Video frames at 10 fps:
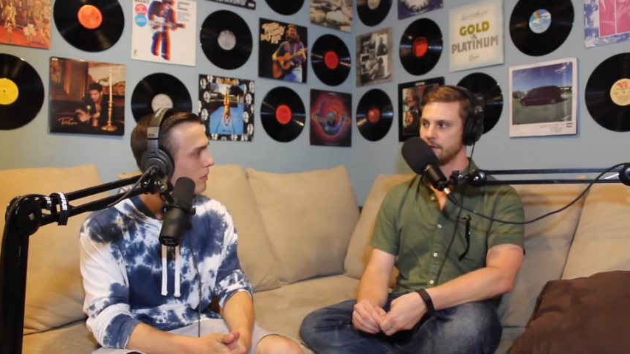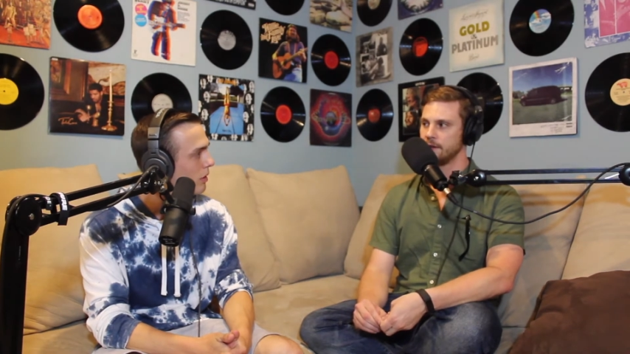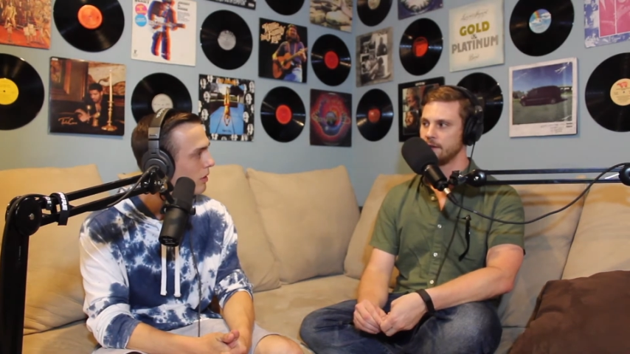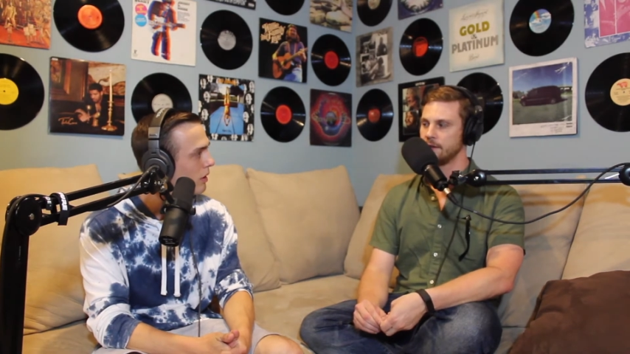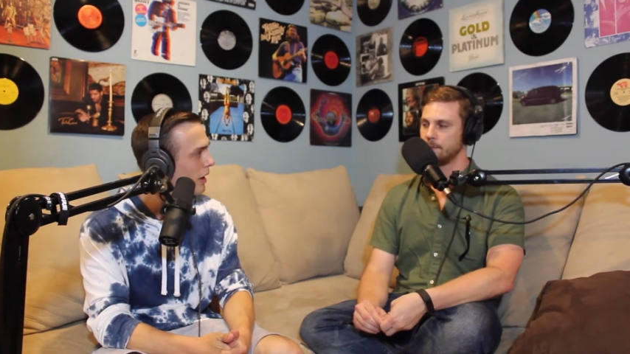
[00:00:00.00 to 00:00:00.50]

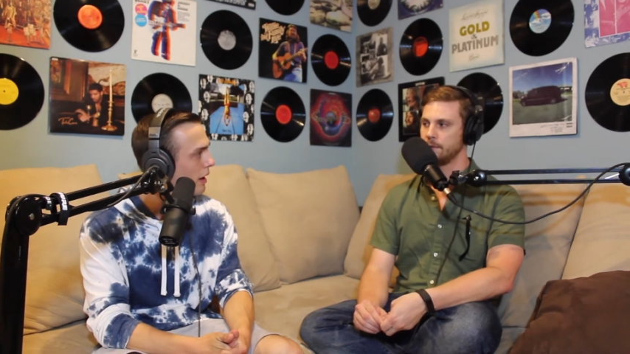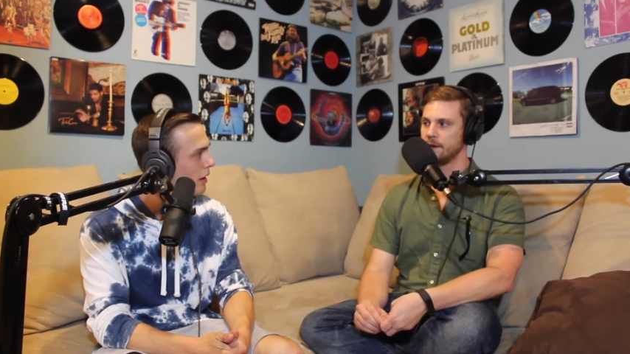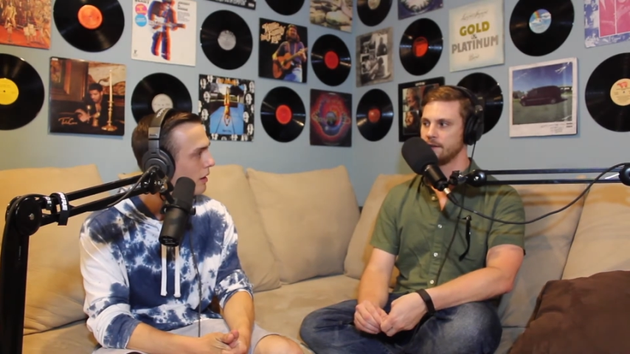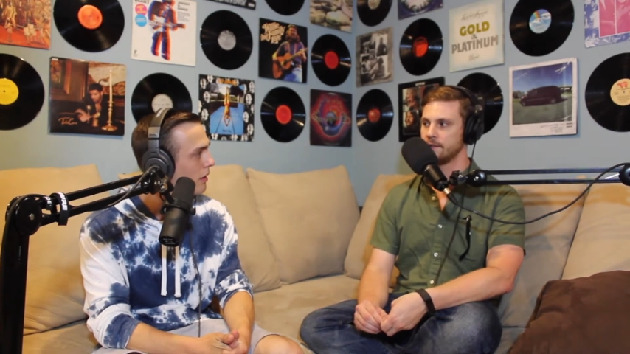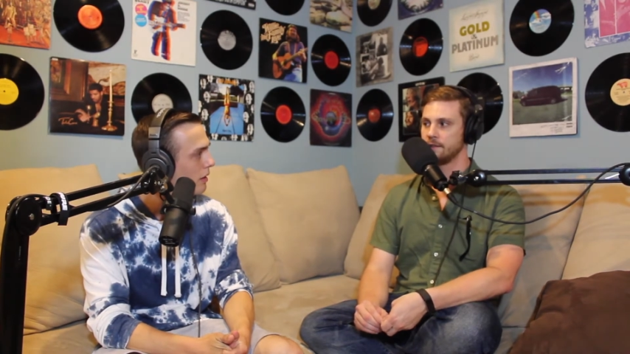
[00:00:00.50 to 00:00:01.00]
in the
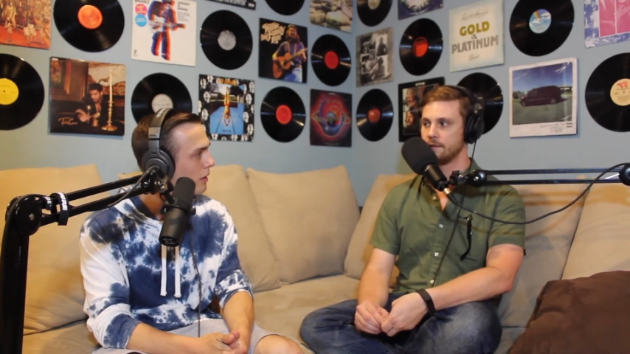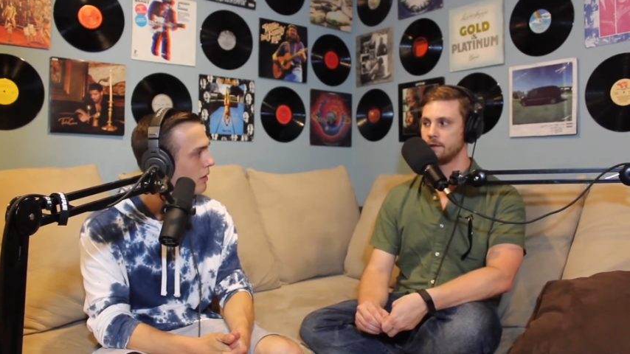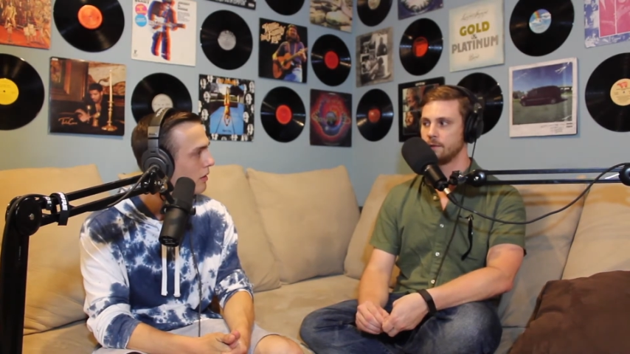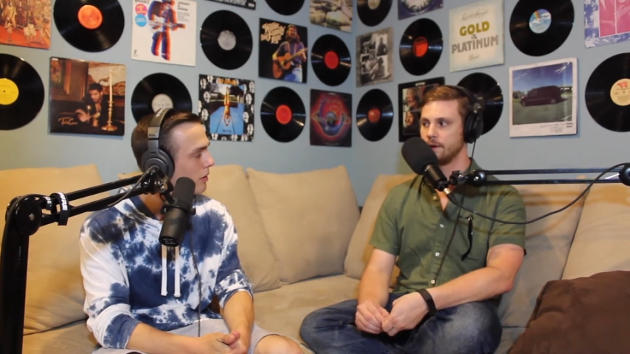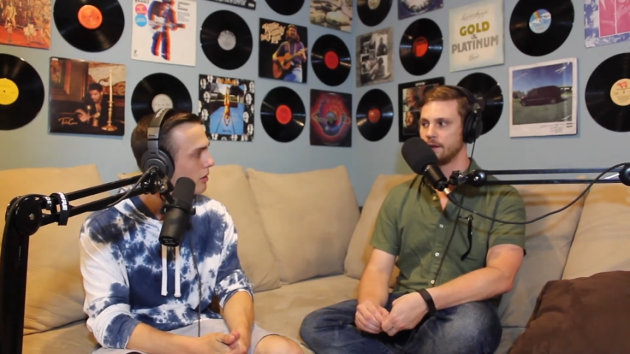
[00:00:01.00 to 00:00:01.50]
plays. And
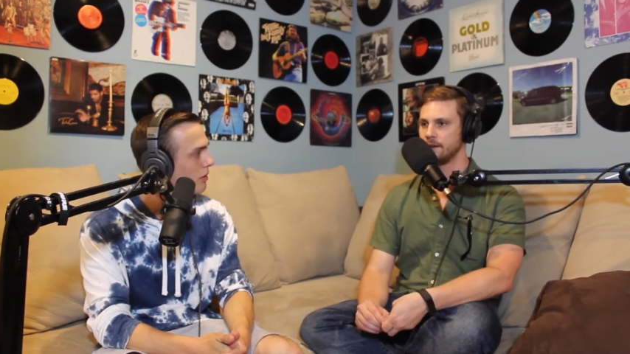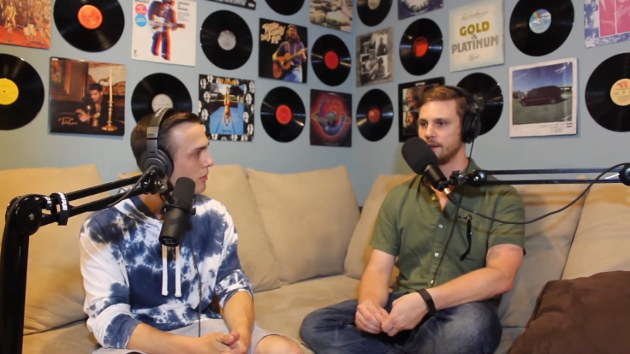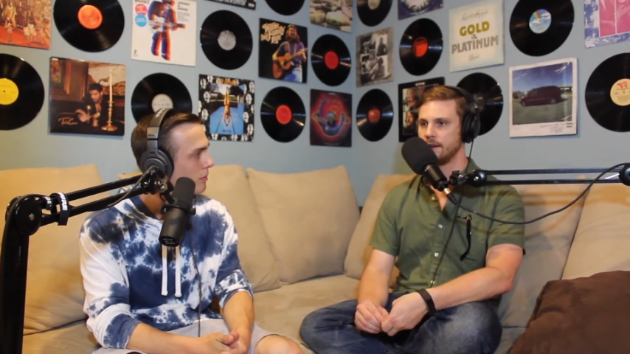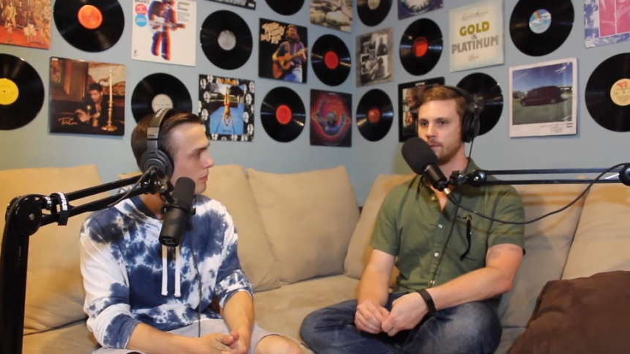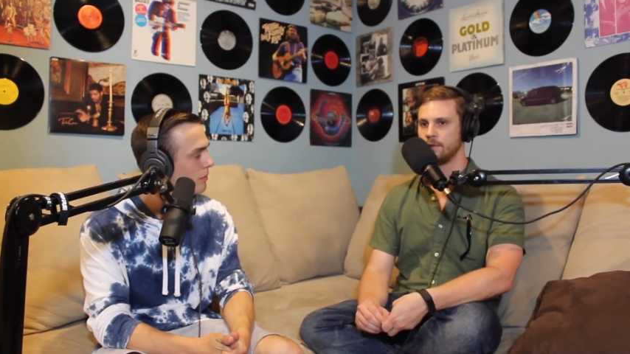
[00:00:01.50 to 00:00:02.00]
so
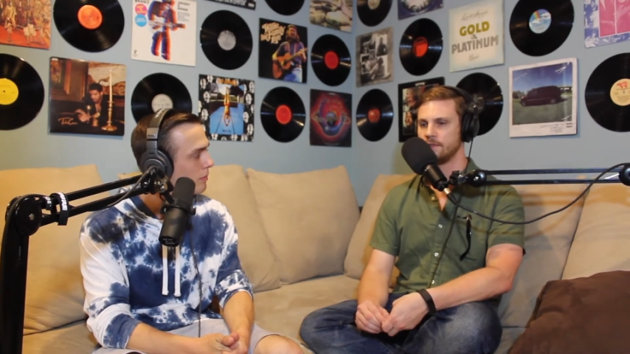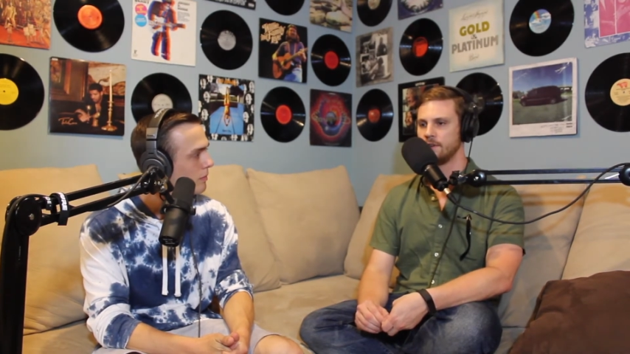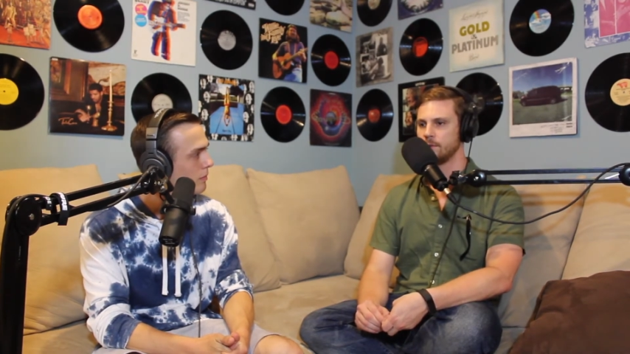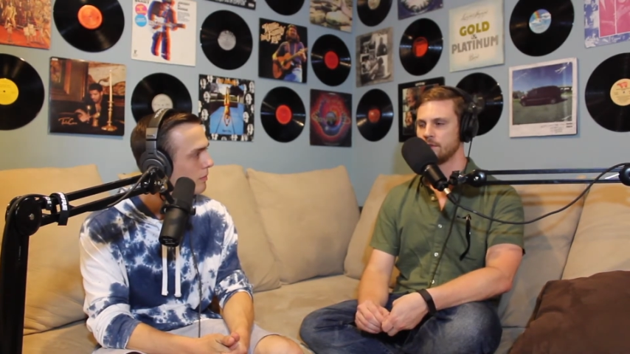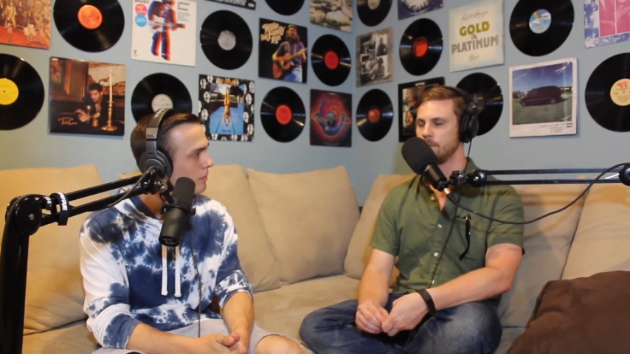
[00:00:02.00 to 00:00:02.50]
it
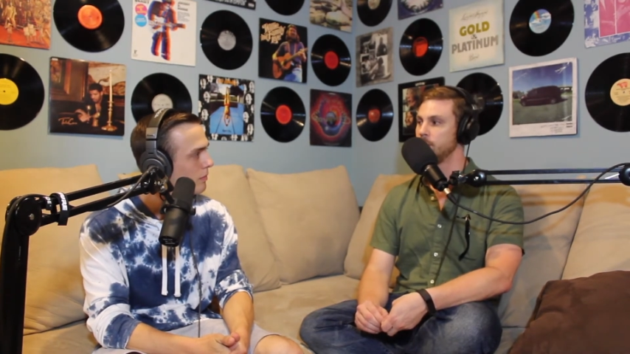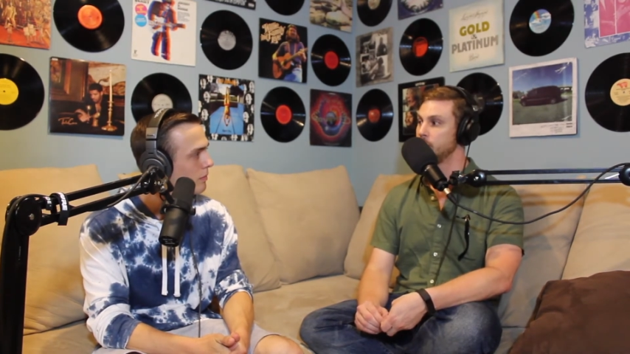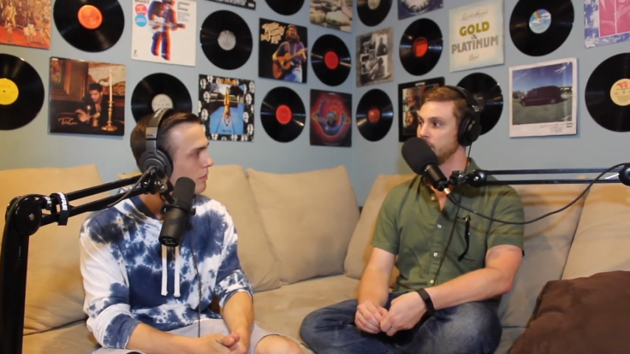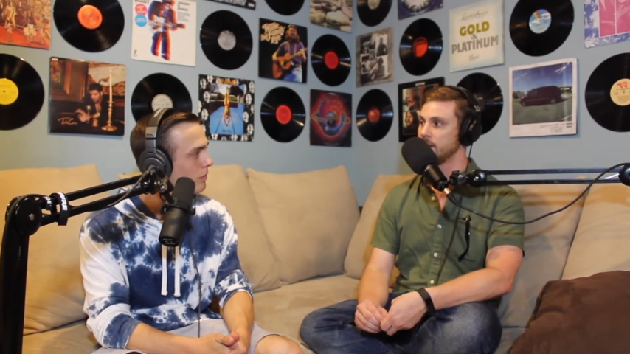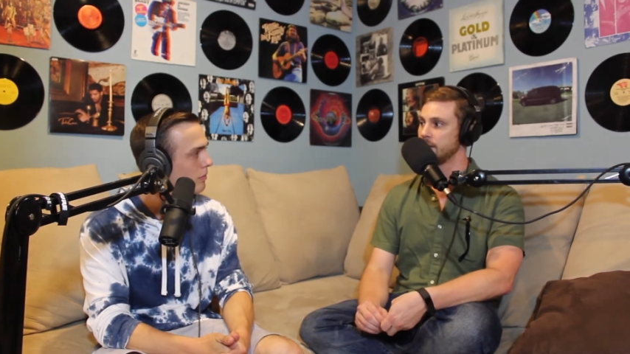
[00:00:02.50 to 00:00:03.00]
was
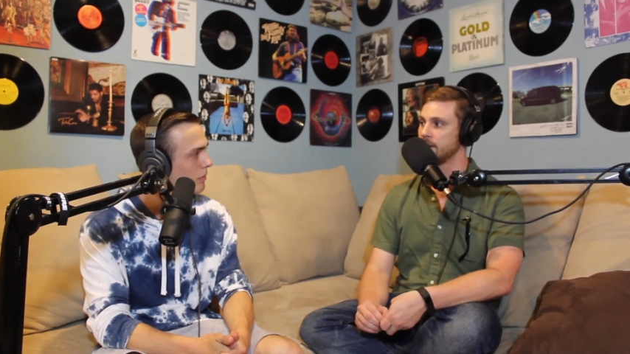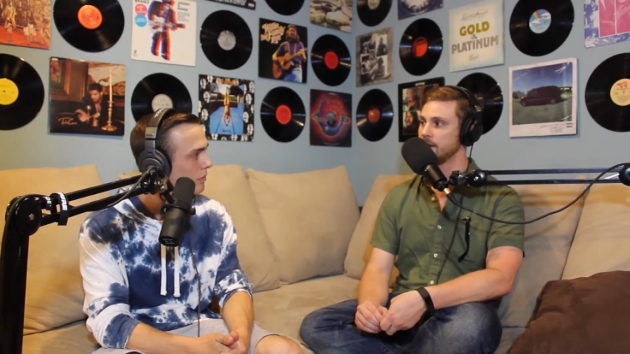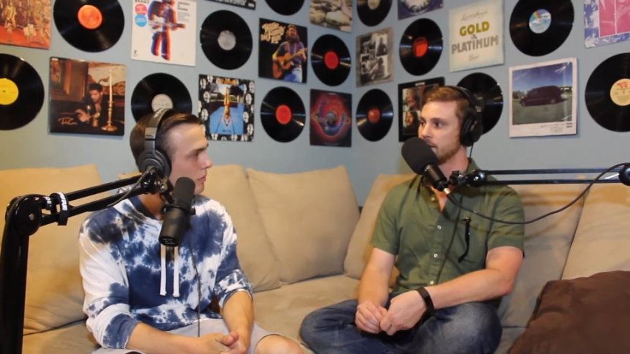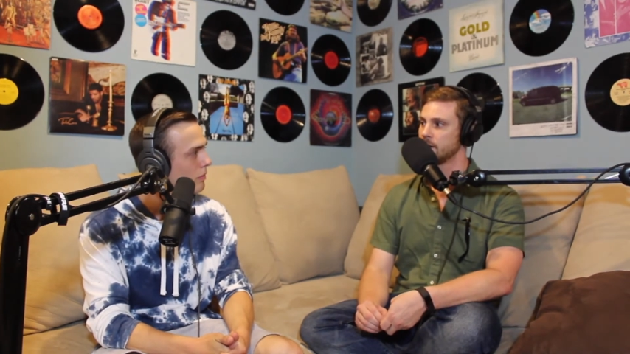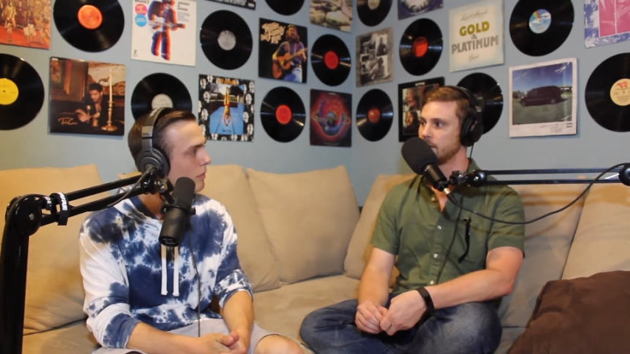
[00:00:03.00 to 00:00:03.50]
community
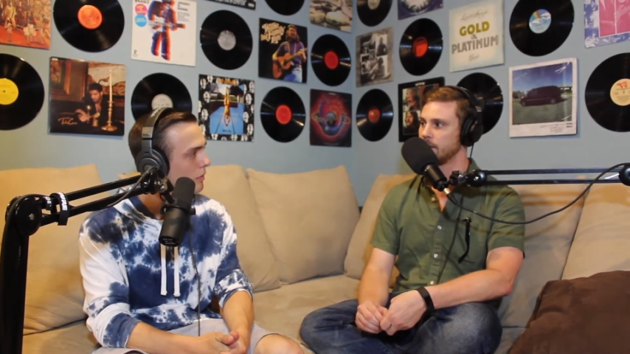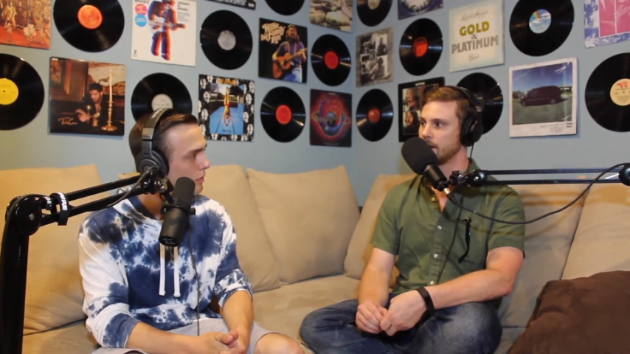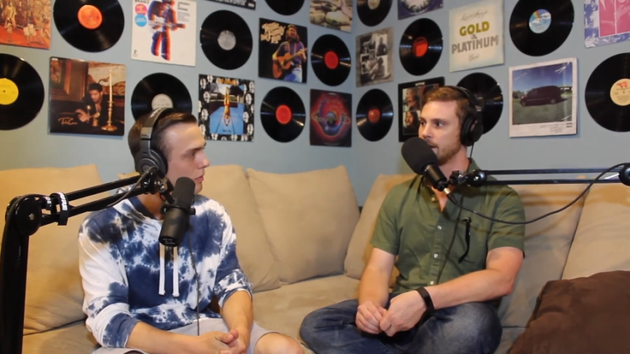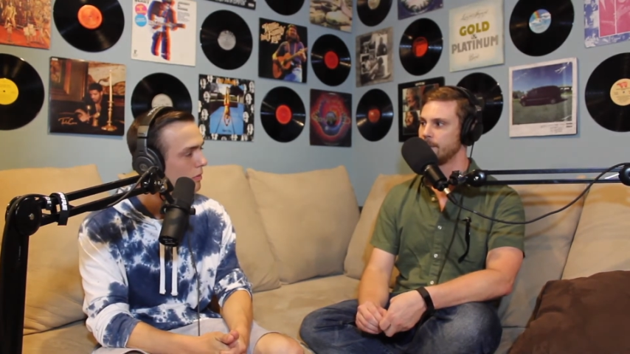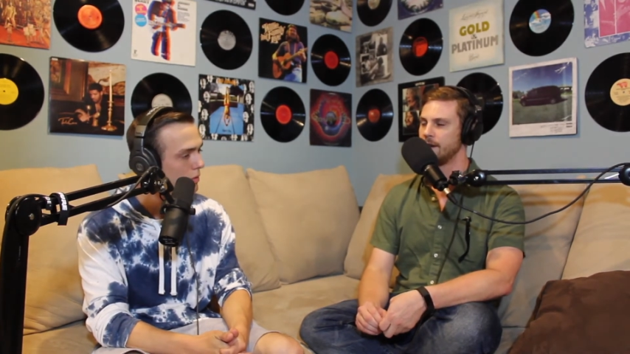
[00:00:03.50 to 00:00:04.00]
theater
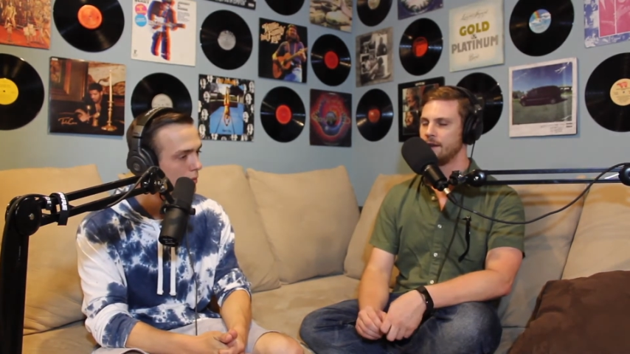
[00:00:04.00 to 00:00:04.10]
growing up.